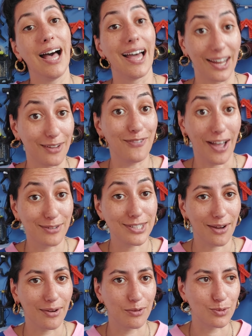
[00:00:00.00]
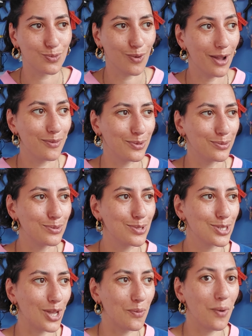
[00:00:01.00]
And I found out it was White Walls.
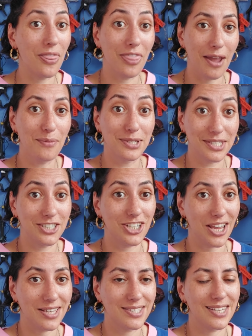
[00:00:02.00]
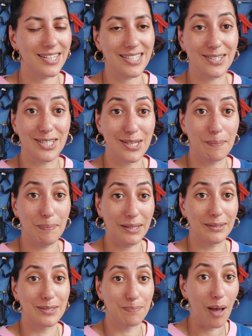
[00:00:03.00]
So when they were suggested to
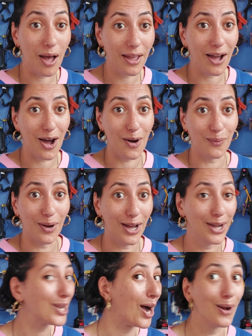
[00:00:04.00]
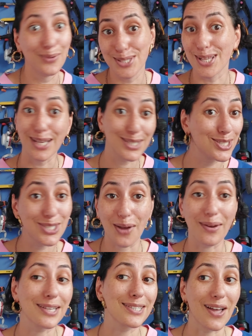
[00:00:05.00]
build my artwork, I was like so
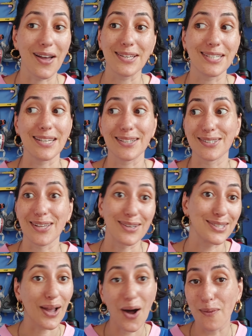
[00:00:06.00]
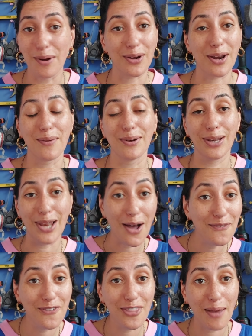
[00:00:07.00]
excited because I was like, oh my God, I would
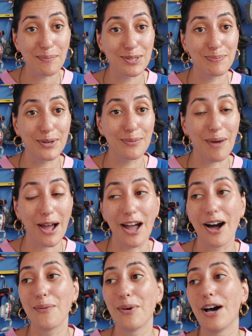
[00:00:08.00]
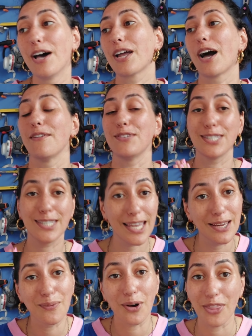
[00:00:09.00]
love for them to build my artwork. I've
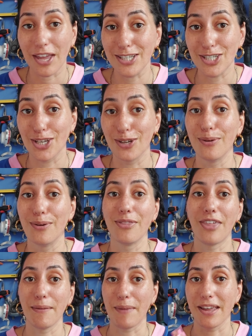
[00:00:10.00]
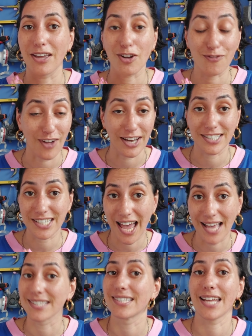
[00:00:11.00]
seen what they do. They make
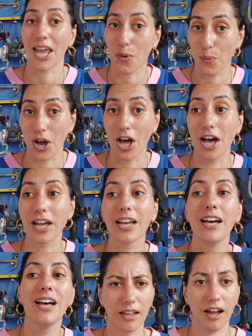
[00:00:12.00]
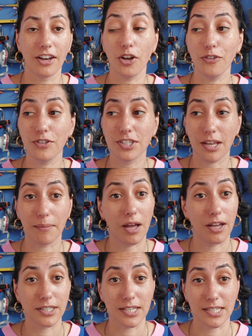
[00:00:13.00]
fantastic work. I know for some
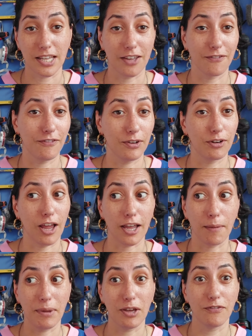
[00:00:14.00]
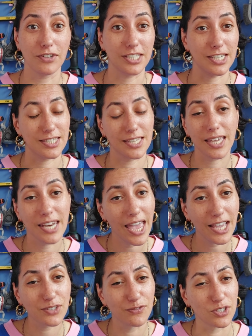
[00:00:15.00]
artists it can feel like a bit of a
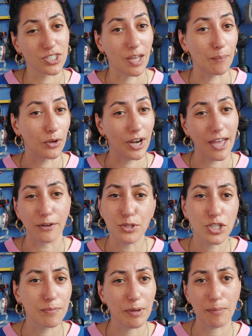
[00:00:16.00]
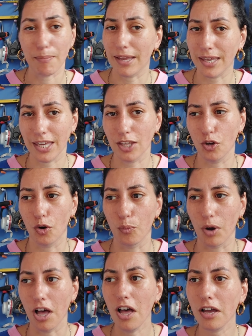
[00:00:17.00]
disconnect for someone else to be making your
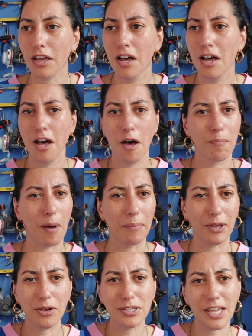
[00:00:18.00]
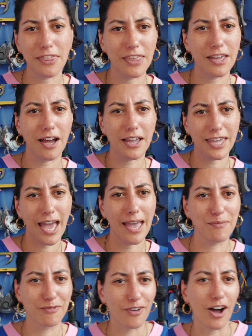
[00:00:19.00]
work, but because I think I
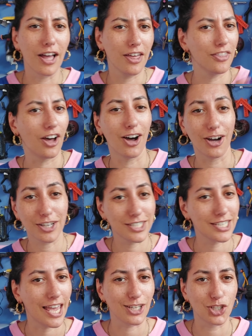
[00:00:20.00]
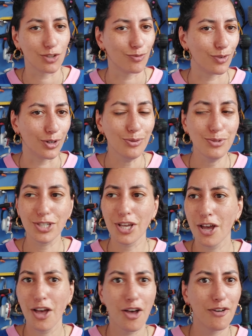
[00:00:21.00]
came via the architecture route,
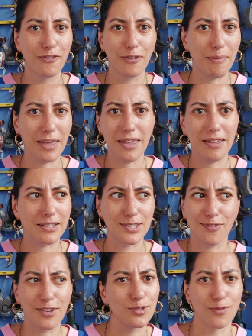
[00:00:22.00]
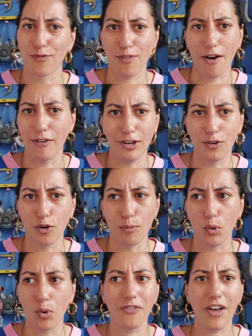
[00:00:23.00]
for me this feels very
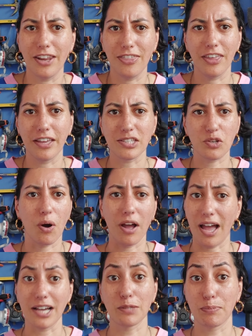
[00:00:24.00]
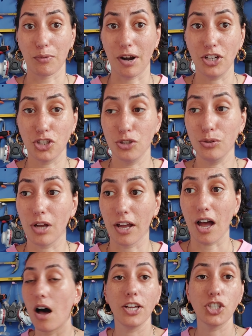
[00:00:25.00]
normal. If anything, it's quite aspirational.
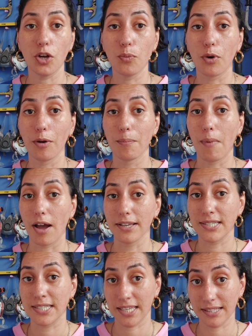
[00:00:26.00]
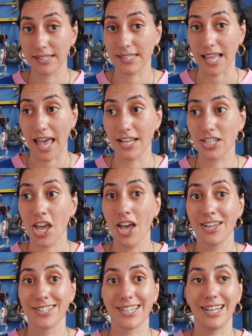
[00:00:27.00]
Like, I don't want my skill set
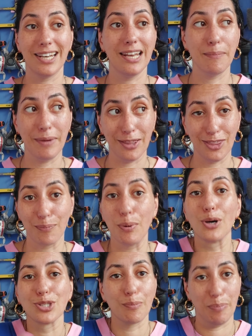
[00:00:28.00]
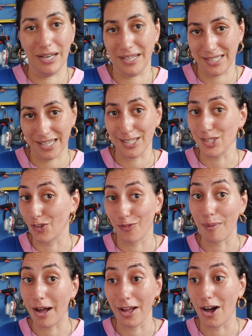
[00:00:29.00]
to limit the possibilities of
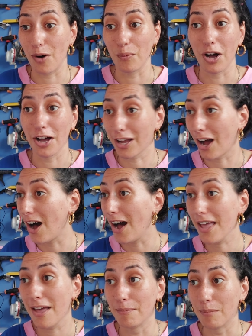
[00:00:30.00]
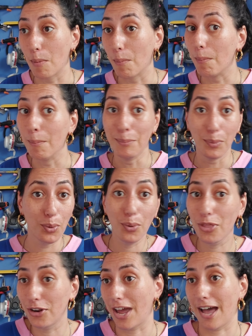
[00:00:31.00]
my artwork. I am more
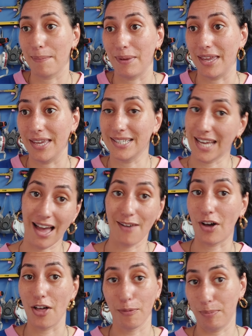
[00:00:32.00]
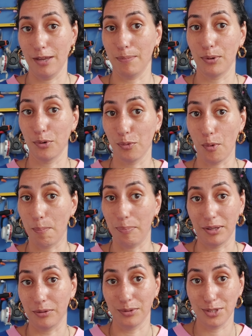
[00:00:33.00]
than happy to have other people
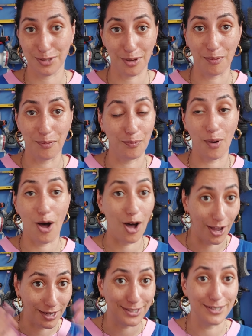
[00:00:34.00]
build what I